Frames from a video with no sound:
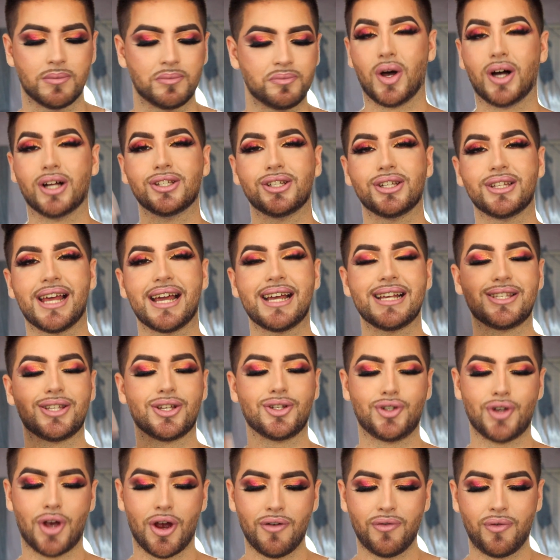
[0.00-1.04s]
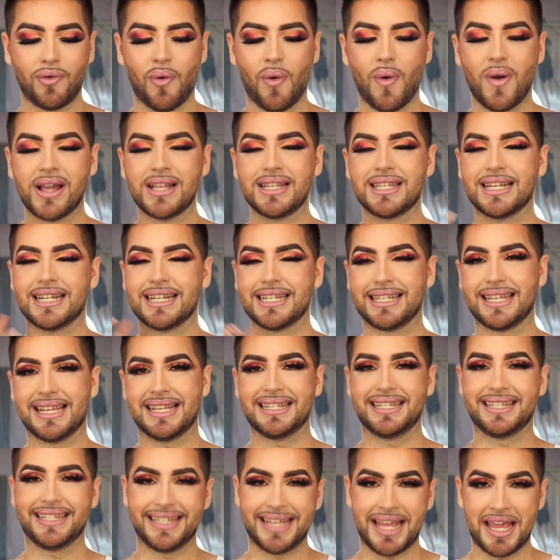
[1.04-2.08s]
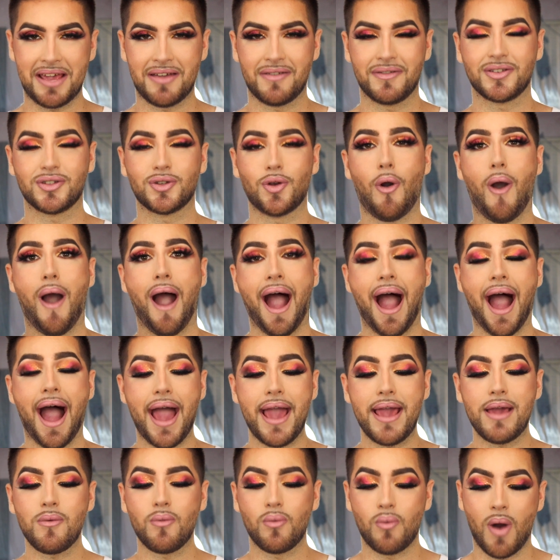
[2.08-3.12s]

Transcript: under that is a jar of coins and it says save so I